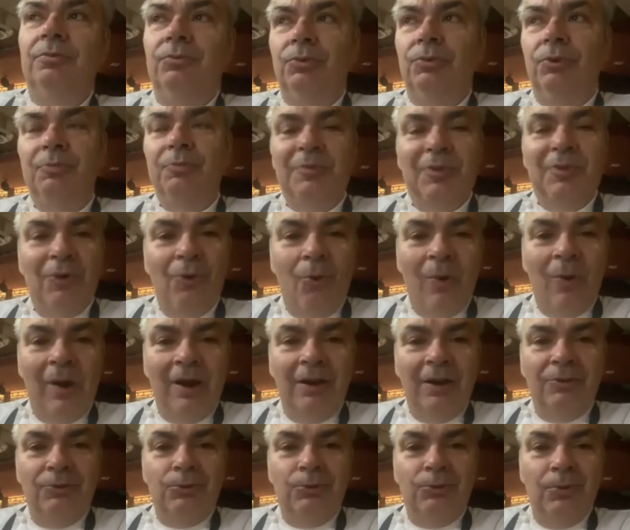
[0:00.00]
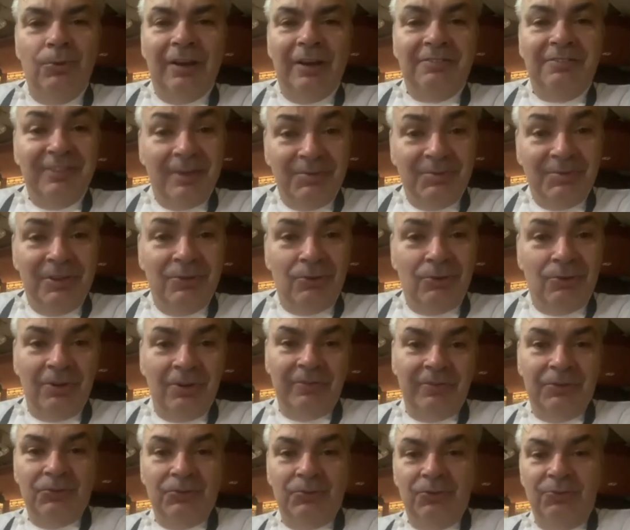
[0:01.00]
took me a while to accept it or
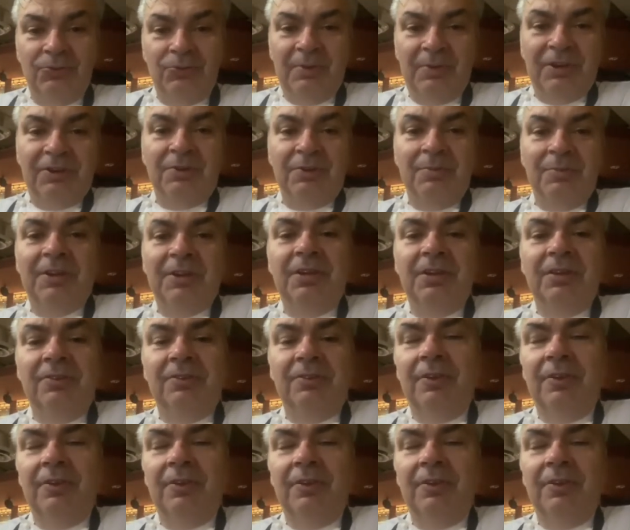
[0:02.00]
even to speak about it.